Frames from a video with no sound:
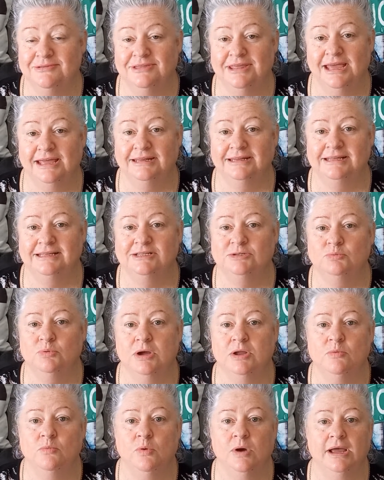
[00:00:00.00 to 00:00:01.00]
that is
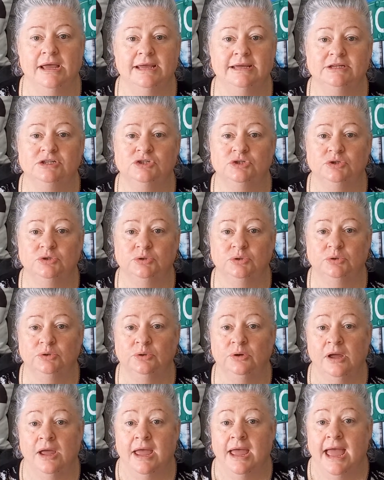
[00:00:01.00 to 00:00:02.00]
one way to
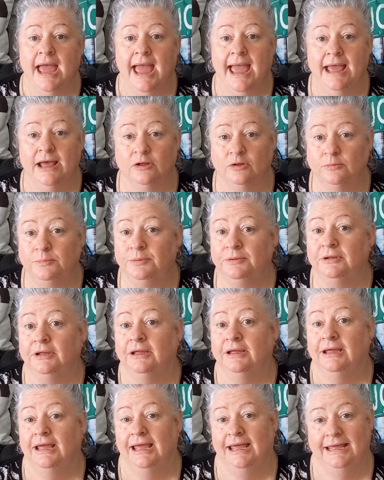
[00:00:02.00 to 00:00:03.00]
help
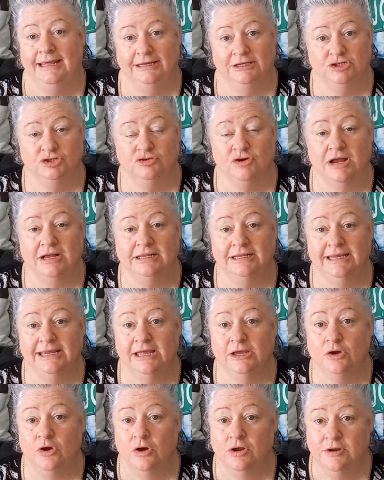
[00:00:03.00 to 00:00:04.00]
a struggling
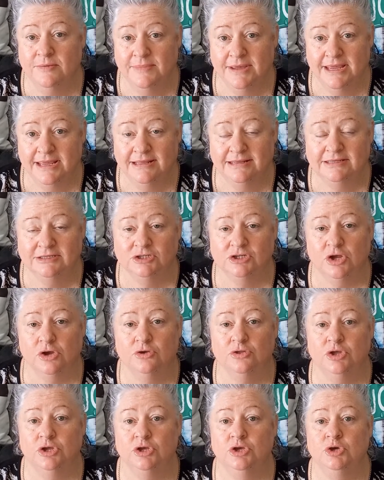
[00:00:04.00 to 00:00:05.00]
economy, so
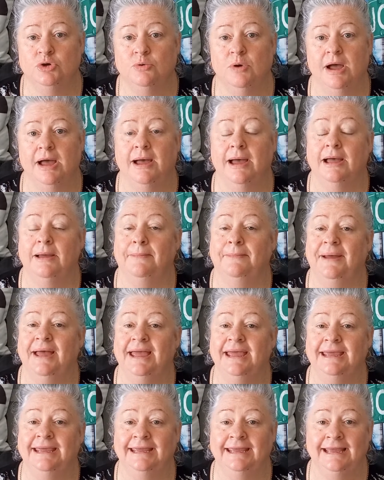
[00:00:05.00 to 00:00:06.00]
that you are
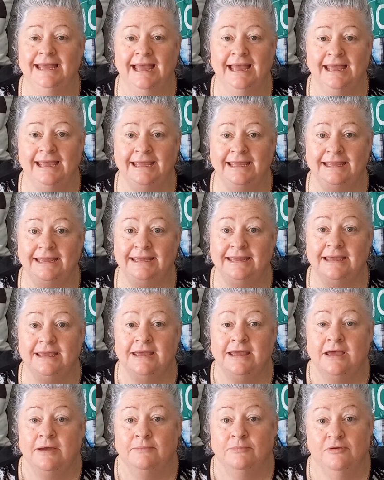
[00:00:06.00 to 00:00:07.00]
paying a
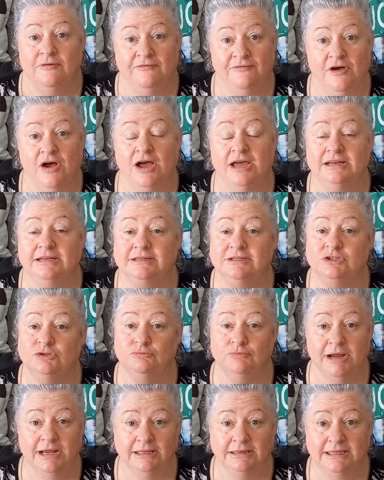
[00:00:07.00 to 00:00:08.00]
provider
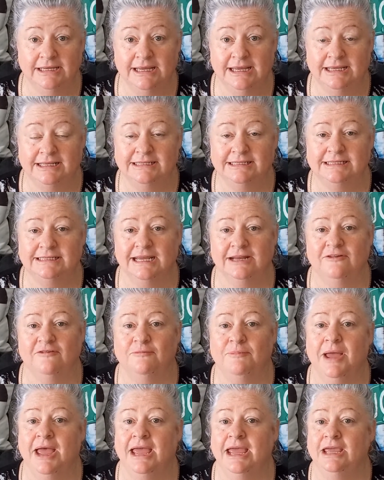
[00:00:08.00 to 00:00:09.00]
directly instead of
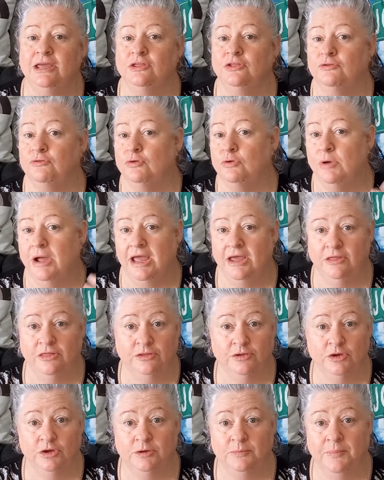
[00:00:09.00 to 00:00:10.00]
paying through a
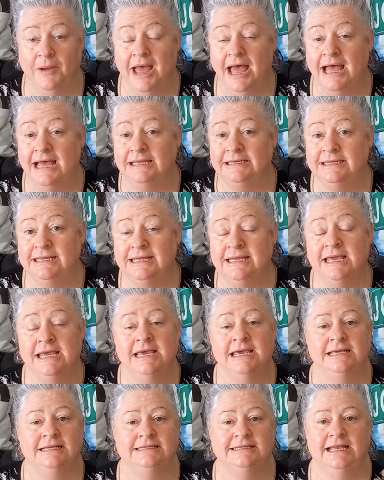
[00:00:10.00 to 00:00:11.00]
third party,
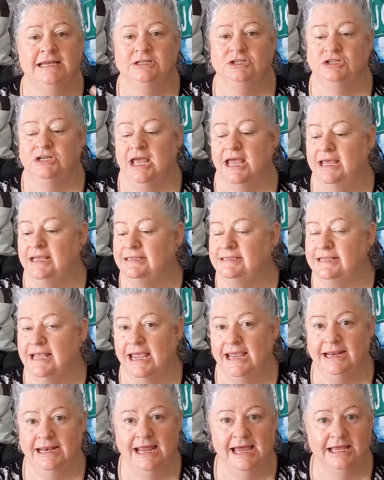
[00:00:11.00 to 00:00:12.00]
such as
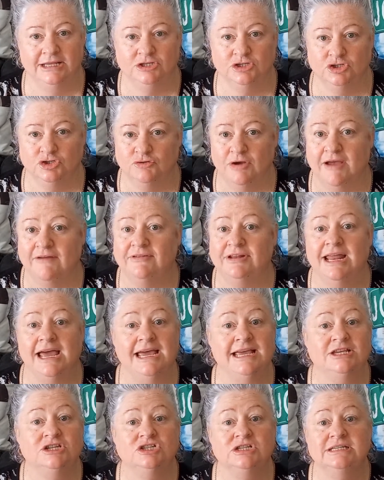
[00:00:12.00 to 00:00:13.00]
a larger travel
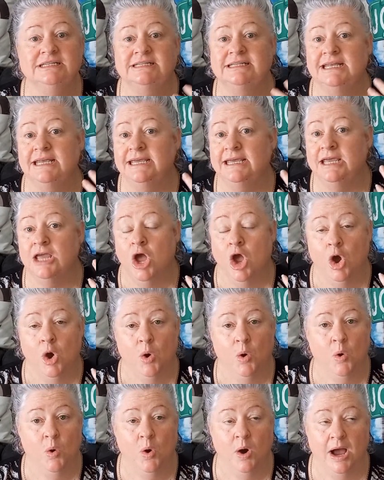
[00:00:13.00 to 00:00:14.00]
agency
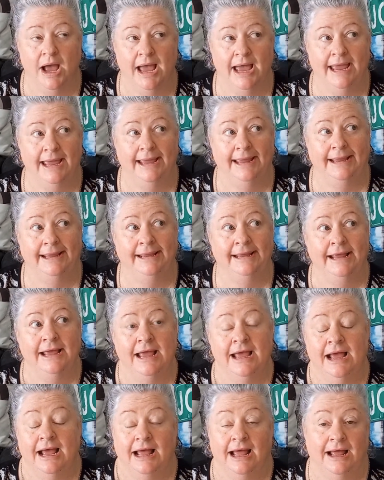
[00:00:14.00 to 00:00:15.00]
or a
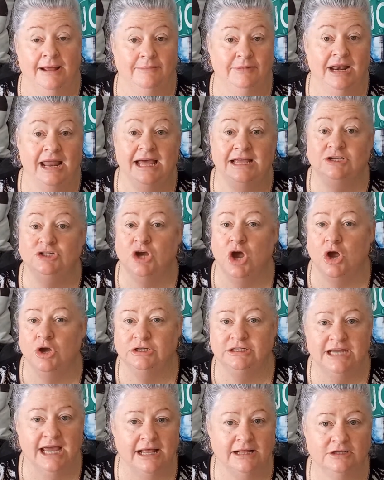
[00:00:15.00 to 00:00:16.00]
larger
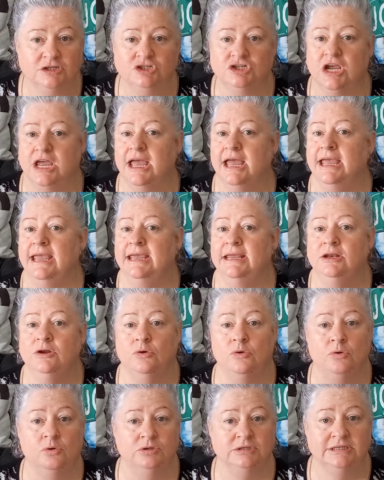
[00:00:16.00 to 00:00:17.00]
hotel chain
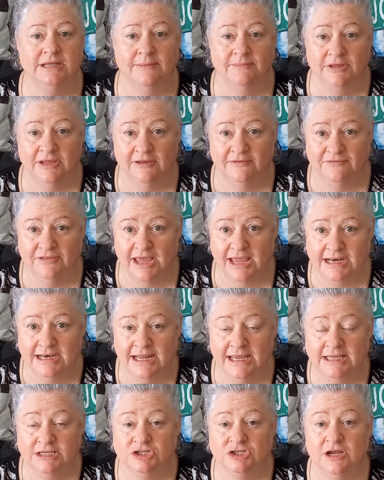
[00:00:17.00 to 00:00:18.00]
or something of that
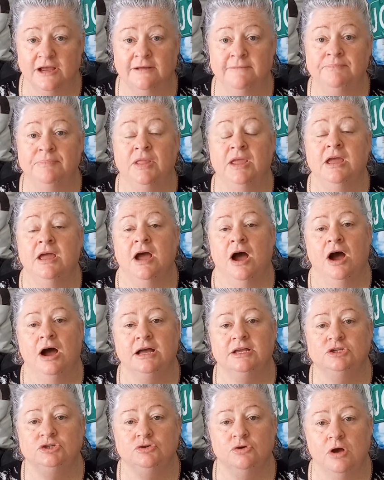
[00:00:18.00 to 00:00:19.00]
nature.
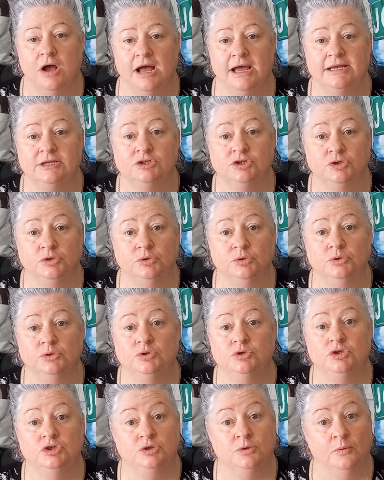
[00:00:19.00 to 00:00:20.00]
I try
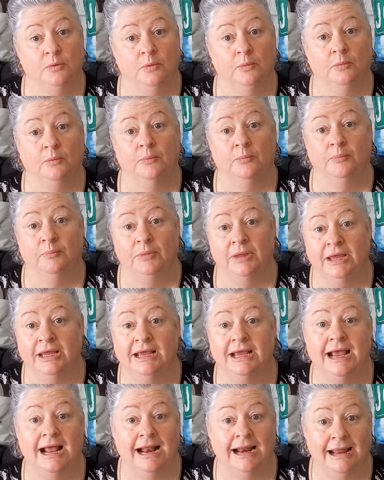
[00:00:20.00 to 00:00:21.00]
to
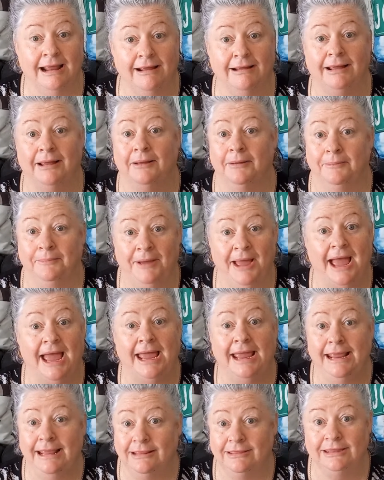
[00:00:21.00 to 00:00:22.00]

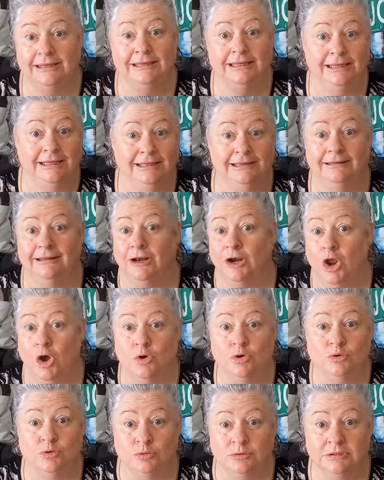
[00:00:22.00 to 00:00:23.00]
pay the
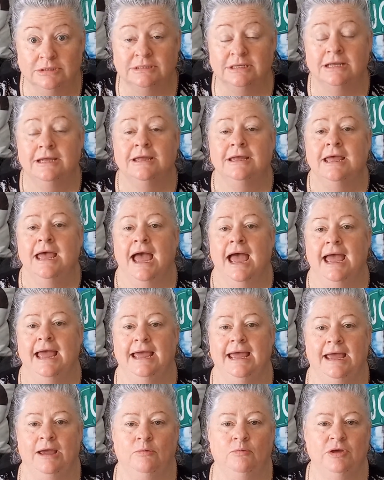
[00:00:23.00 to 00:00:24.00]
locals
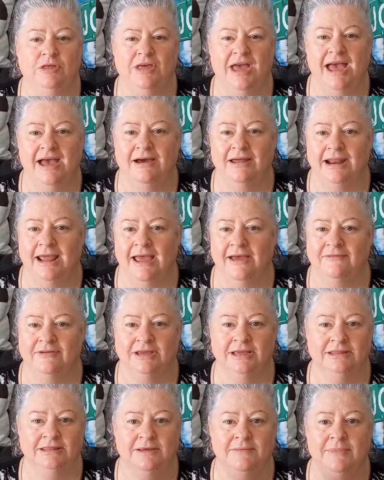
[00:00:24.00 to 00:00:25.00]
and without
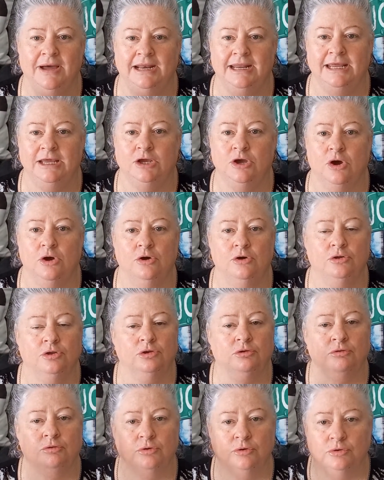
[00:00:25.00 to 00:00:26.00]
having the money go
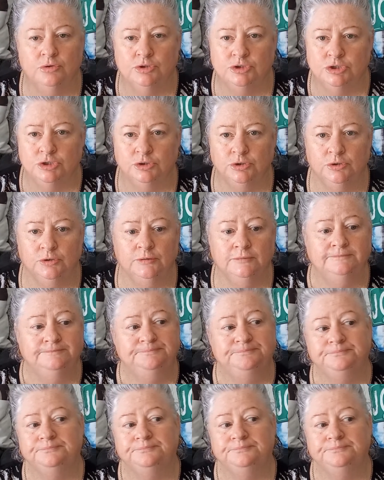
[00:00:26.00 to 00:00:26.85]
through to